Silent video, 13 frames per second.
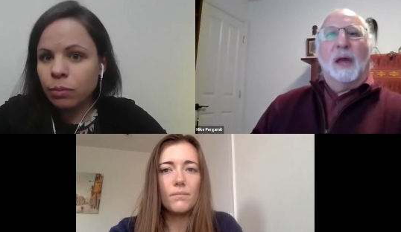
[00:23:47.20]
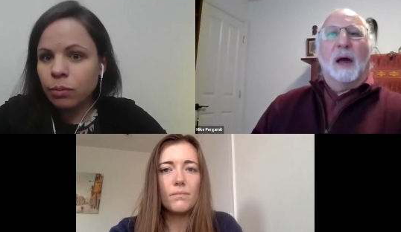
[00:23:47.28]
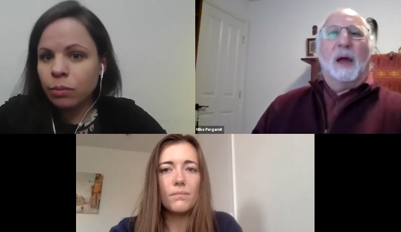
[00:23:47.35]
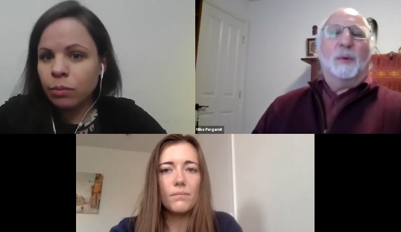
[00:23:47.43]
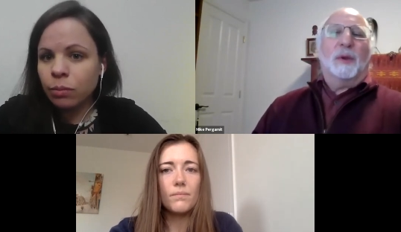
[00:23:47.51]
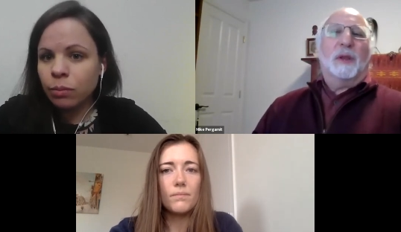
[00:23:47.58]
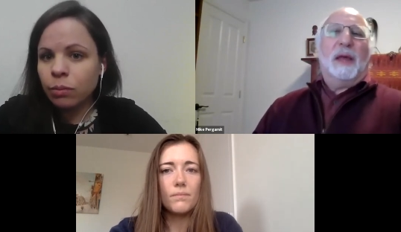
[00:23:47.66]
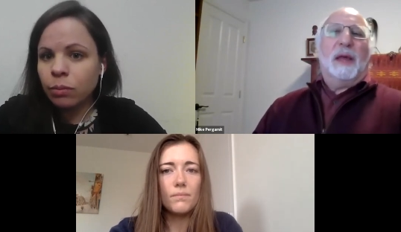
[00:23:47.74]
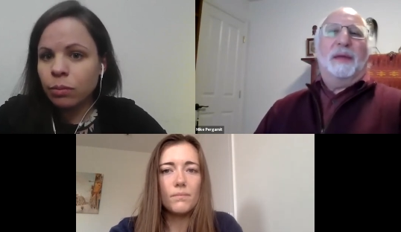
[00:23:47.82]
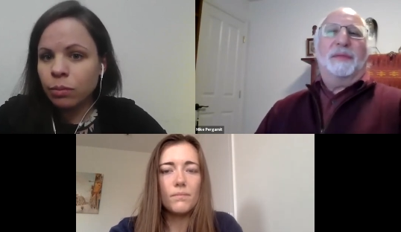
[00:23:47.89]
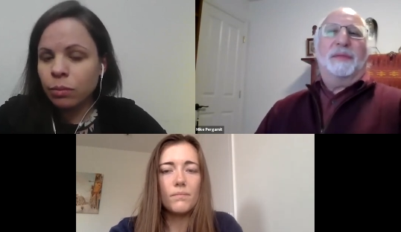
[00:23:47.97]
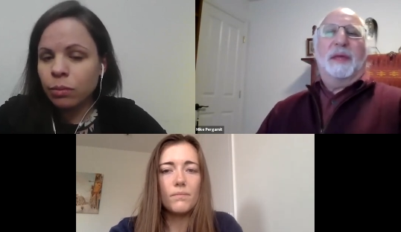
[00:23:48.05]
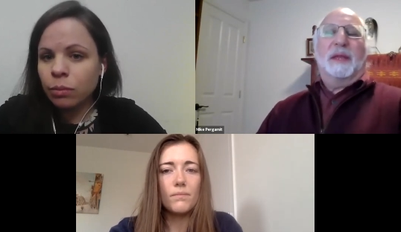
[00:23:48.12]
Speaker 1: Yeah, I would
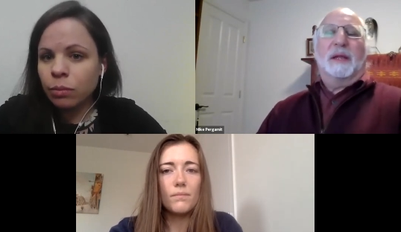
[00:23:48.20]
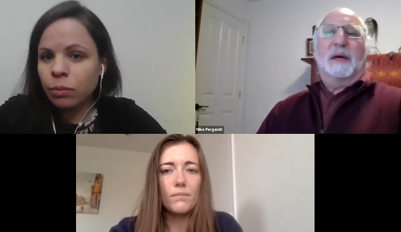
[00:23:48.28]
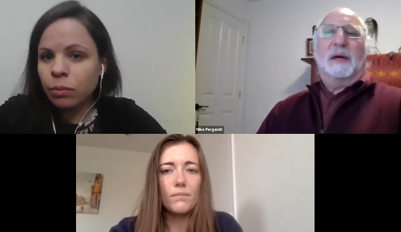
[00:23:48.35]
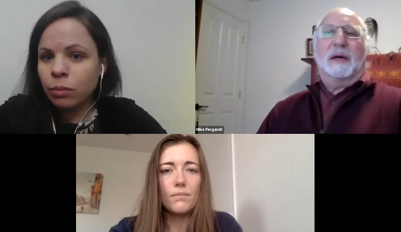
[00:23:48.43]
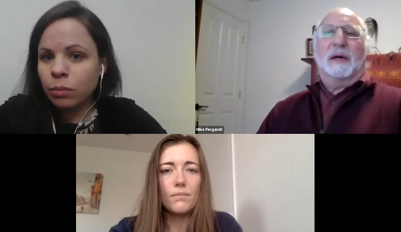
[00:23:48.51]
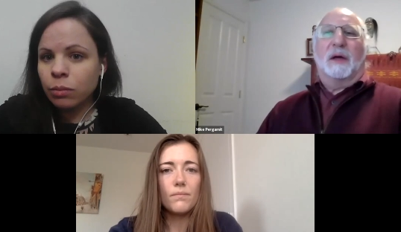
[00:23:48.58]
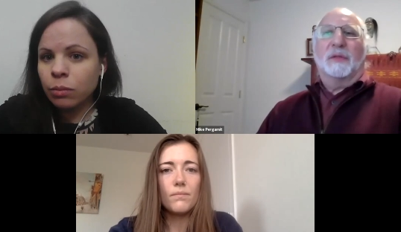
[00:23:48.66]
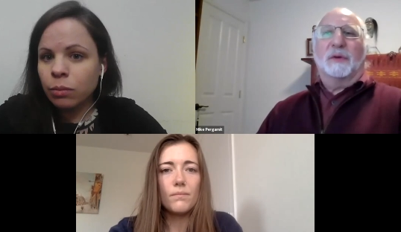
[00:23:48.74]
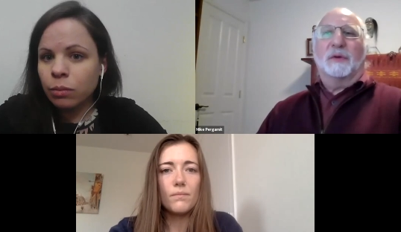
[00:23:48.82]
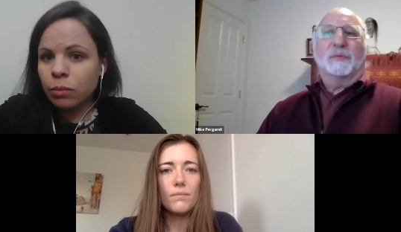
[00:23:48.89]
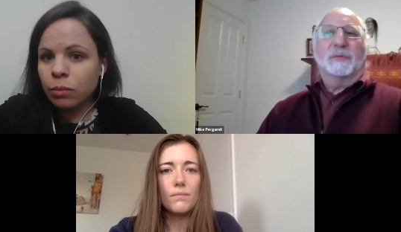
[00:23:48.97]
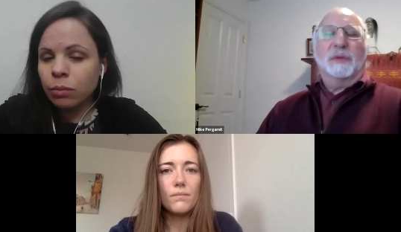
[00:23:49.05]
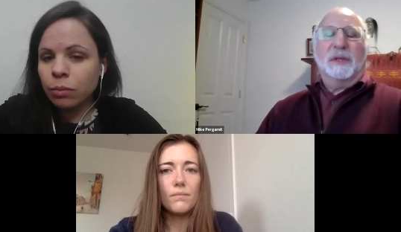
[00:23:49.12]
add that uh,
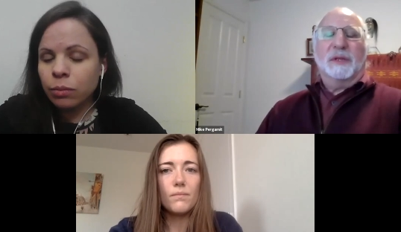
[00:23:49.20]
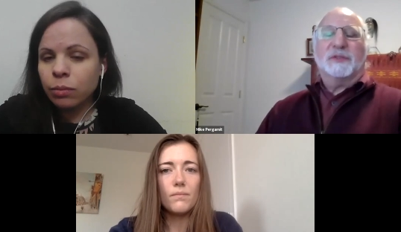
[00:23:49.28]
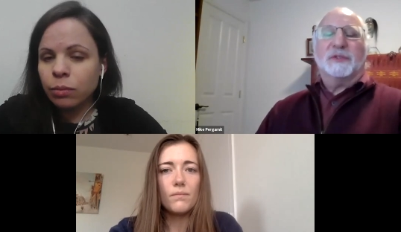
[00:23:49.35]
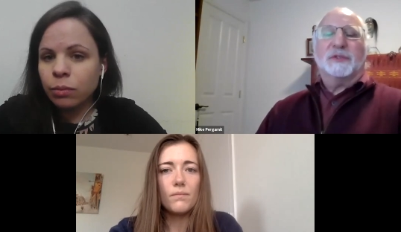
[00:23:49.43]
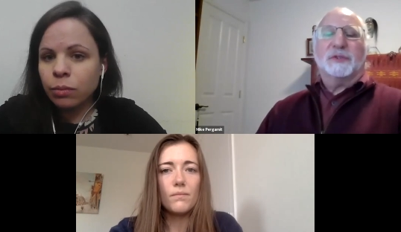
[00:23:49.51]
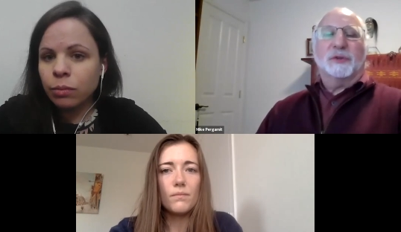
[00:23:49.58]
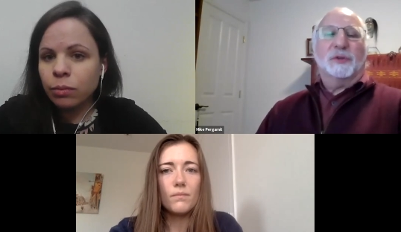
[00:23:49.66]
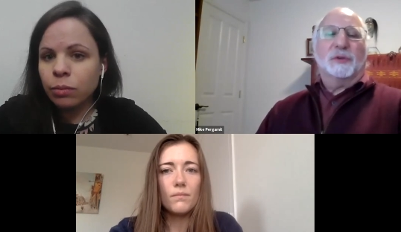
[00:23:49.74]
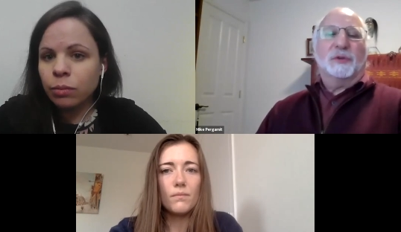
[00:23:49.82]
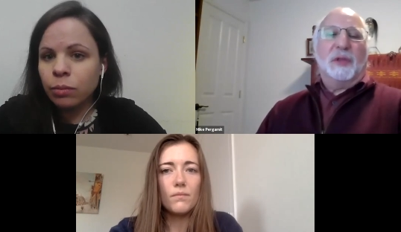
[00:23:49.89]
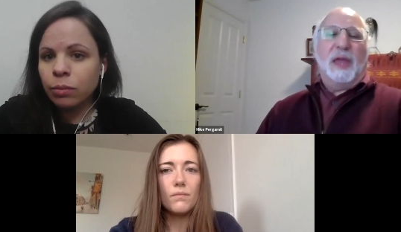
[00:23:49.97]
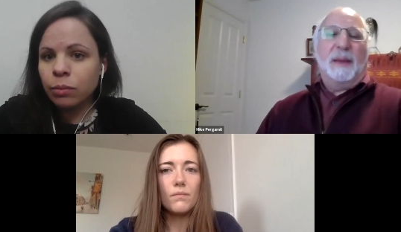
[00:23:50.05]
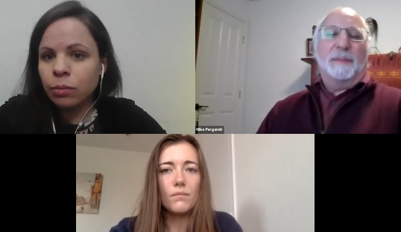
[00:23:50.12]
although it is true you
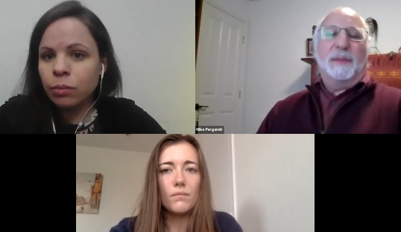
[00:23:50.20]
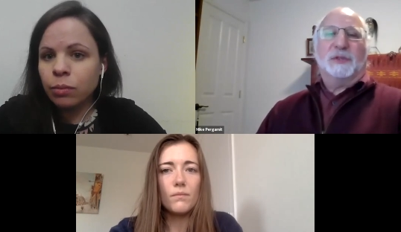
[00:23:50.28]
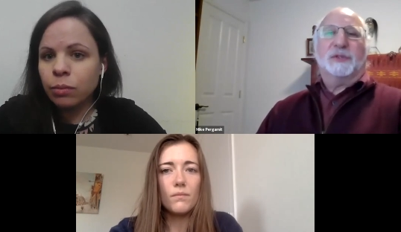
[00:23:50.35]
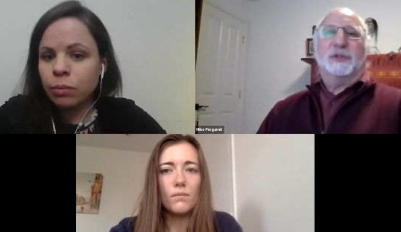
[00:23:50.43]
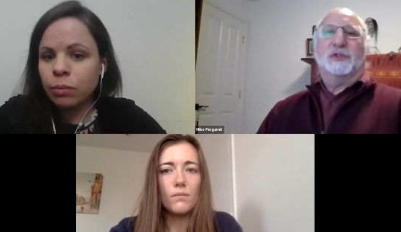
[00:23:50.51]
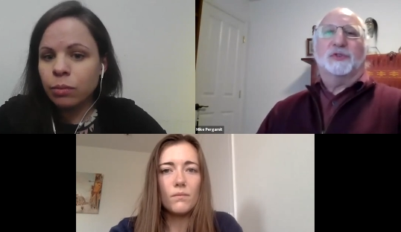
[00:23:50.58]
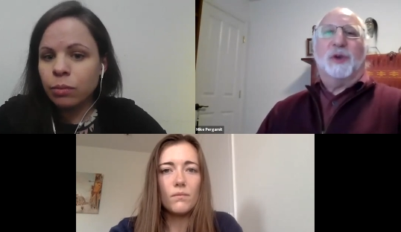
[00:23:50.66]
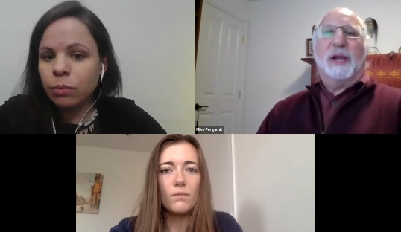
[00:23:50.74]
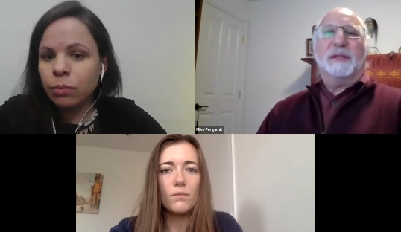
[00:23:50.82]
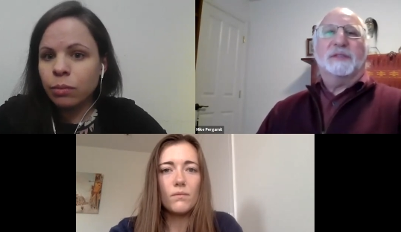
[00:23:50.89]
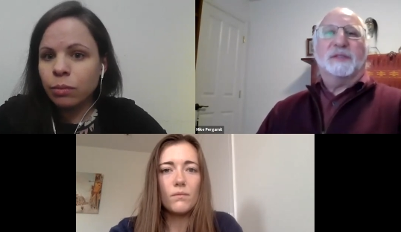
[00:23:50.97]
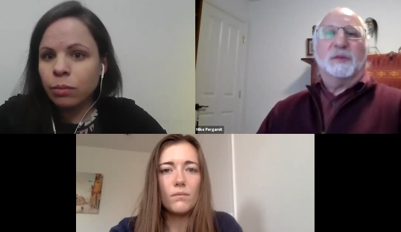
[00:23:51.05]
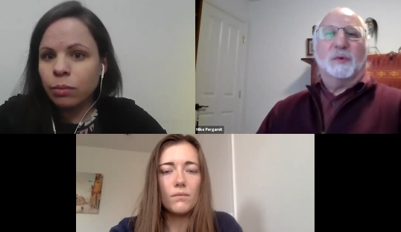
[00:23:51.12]
can't measure
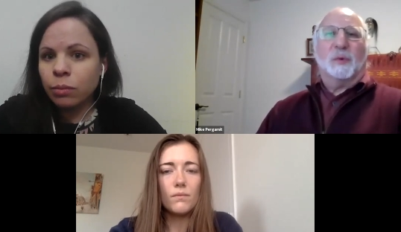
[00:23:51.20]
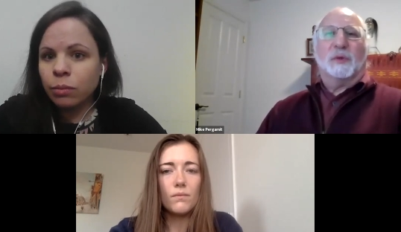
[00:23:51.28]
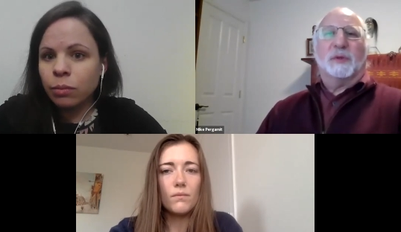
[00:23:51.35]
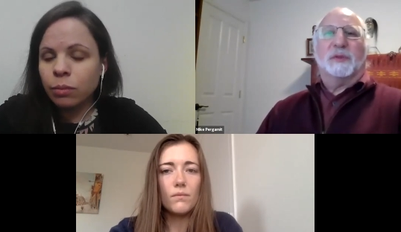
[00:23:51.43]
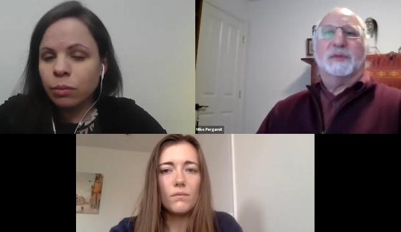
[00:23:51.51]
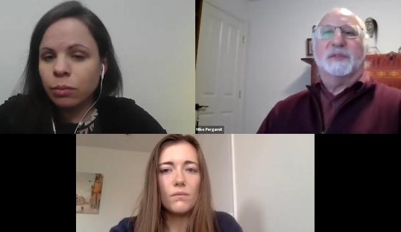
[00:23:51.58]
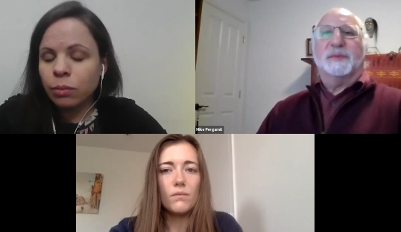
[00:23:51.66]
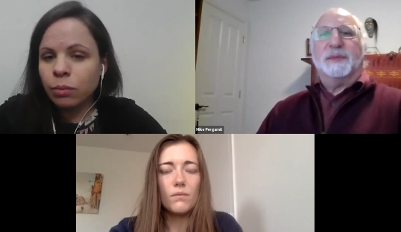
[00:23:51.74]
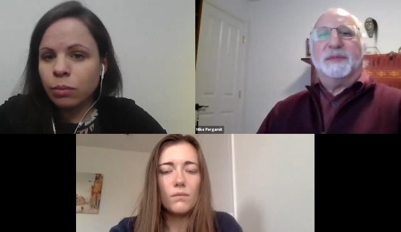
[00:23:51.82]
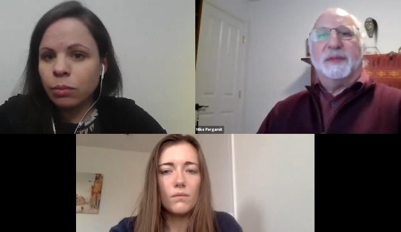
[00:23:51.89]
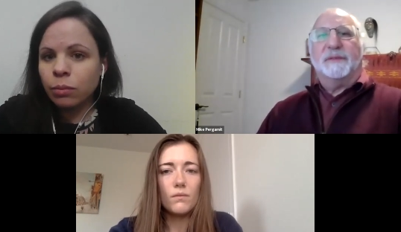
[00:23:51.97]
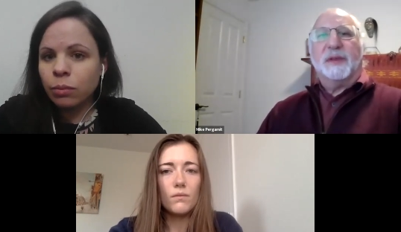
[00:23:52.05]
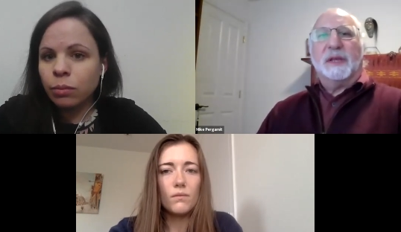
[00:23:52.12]
trade schools
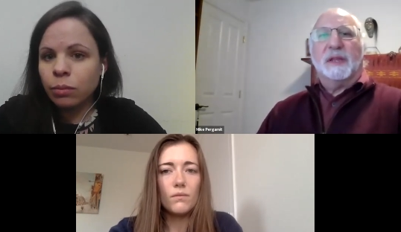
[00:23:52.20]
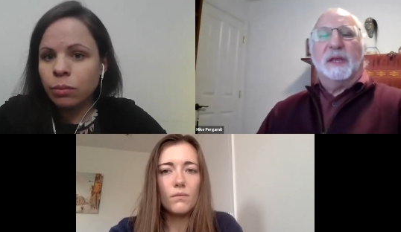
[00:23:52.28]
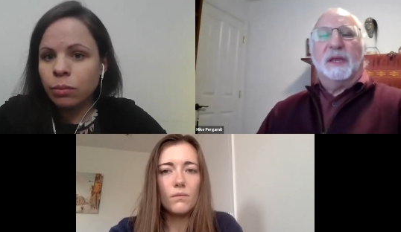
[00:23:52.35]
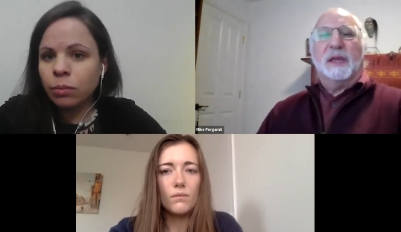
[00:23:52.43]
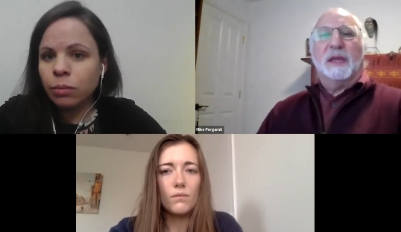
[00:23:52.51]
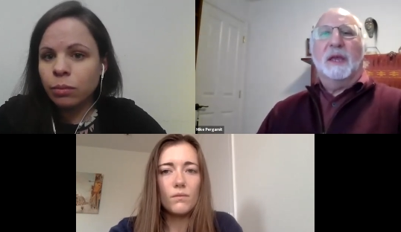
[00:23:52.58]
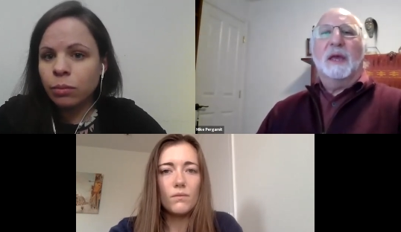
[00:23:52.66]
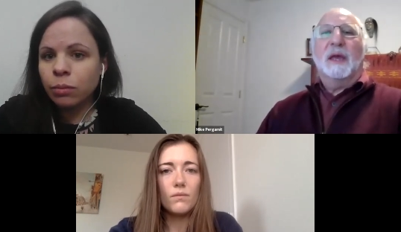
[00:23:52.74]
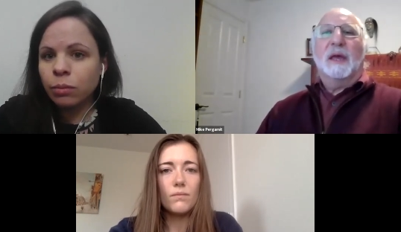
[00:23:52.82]
specifically,